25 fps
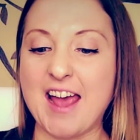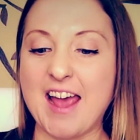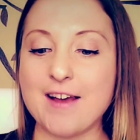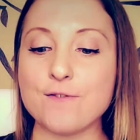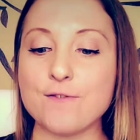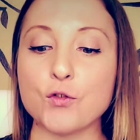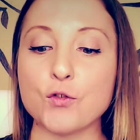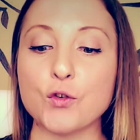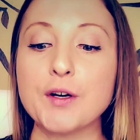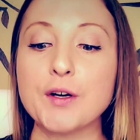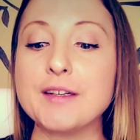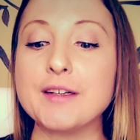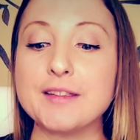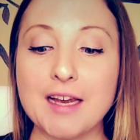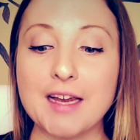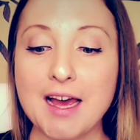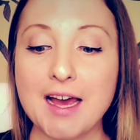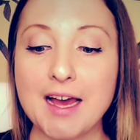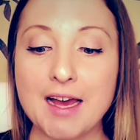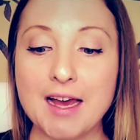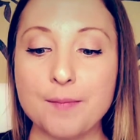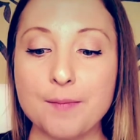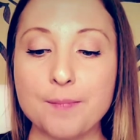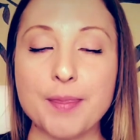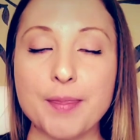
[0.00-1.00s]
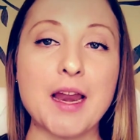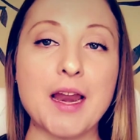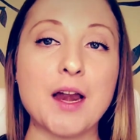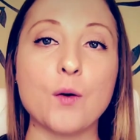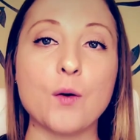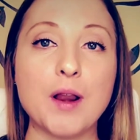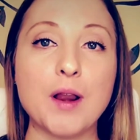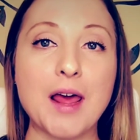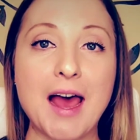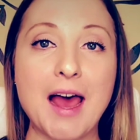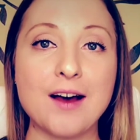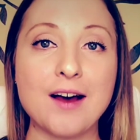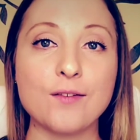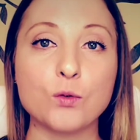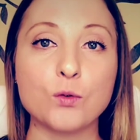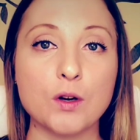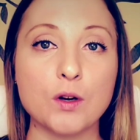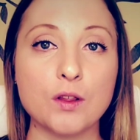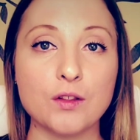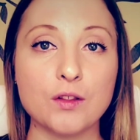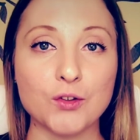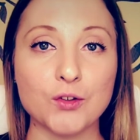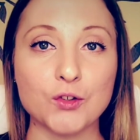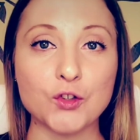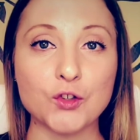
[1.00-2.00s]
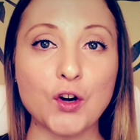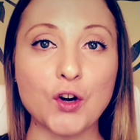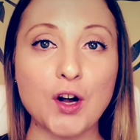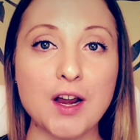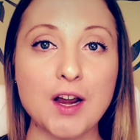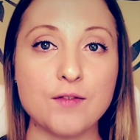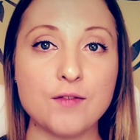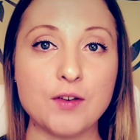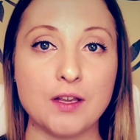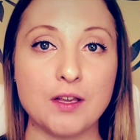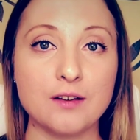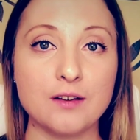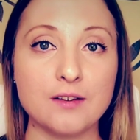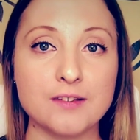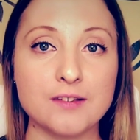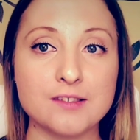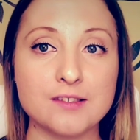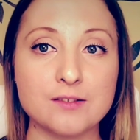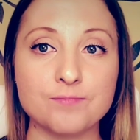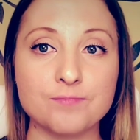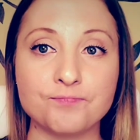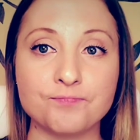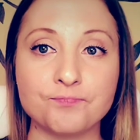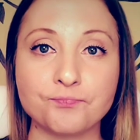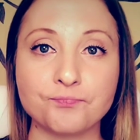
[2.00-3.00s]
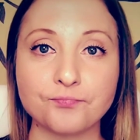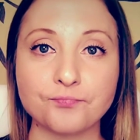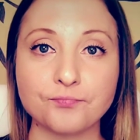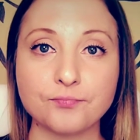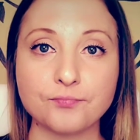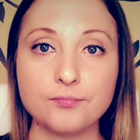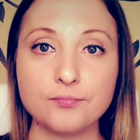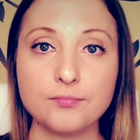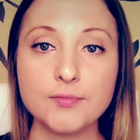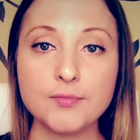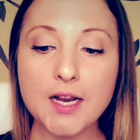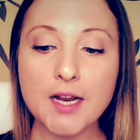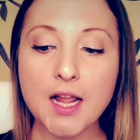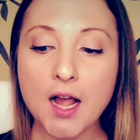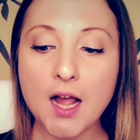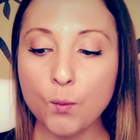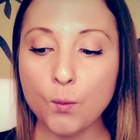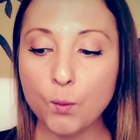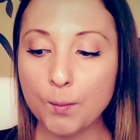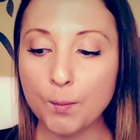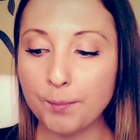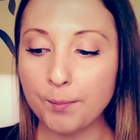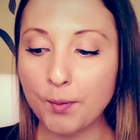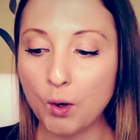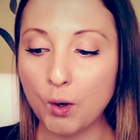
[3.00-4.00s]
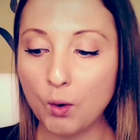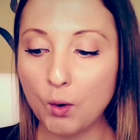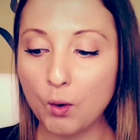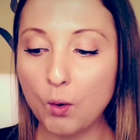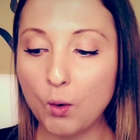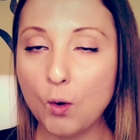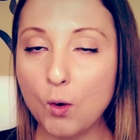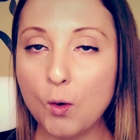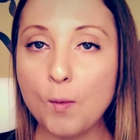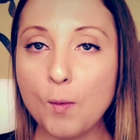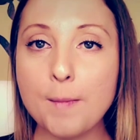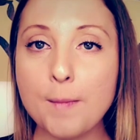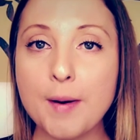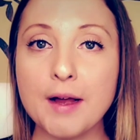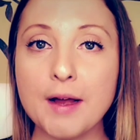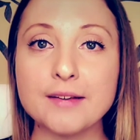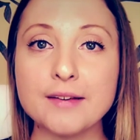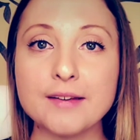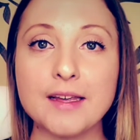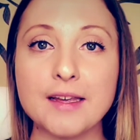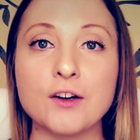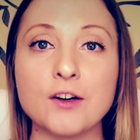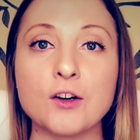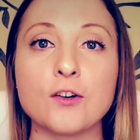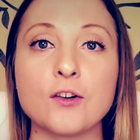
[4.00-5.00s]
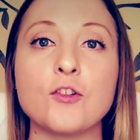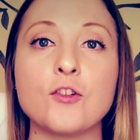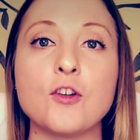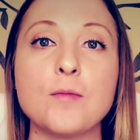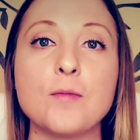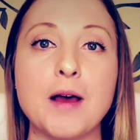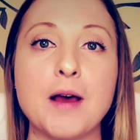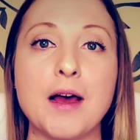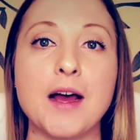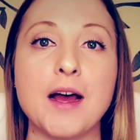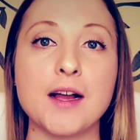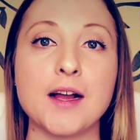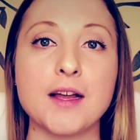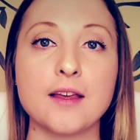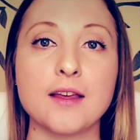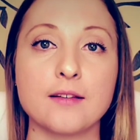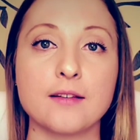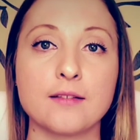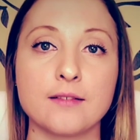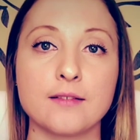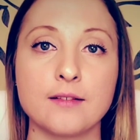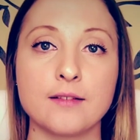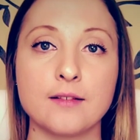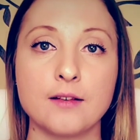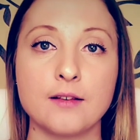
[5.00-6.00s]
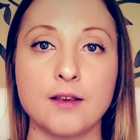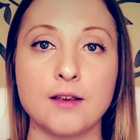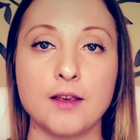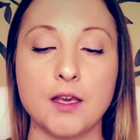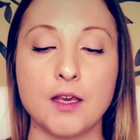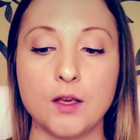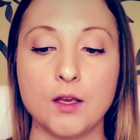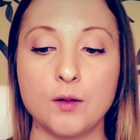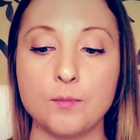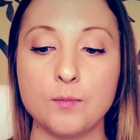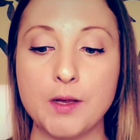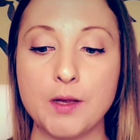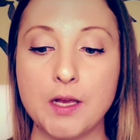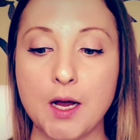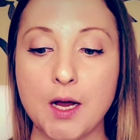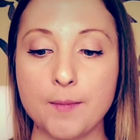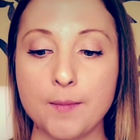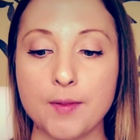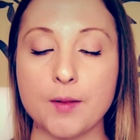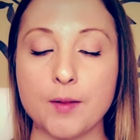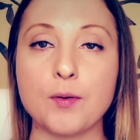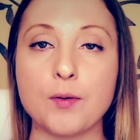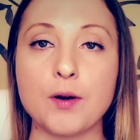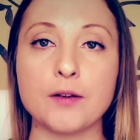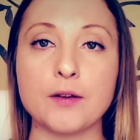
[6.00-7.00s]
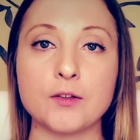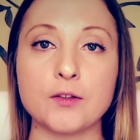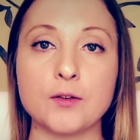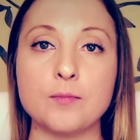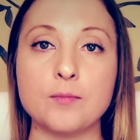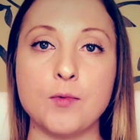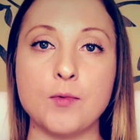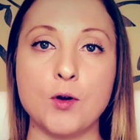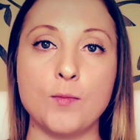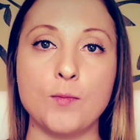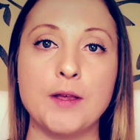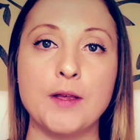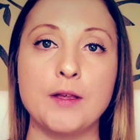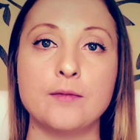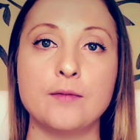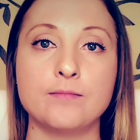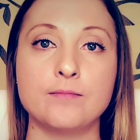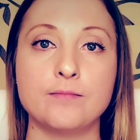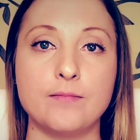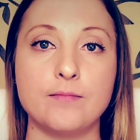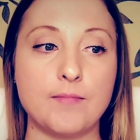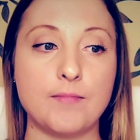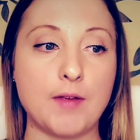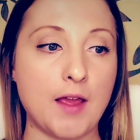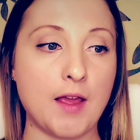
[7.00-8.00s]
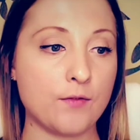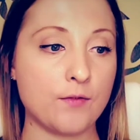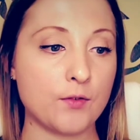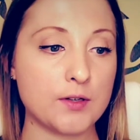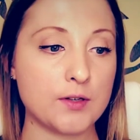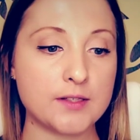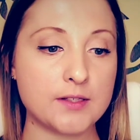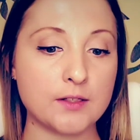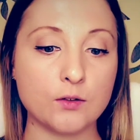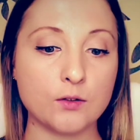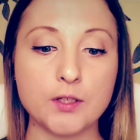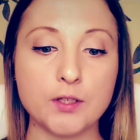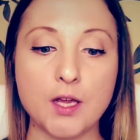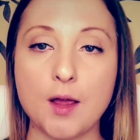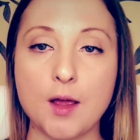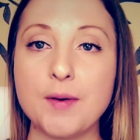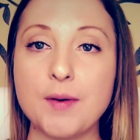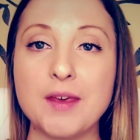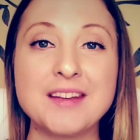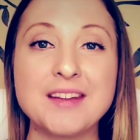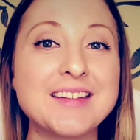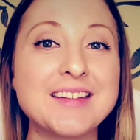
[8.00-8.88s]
Every time that I would have one of those cravings, I would pull my energy back and become in the present moment every single time.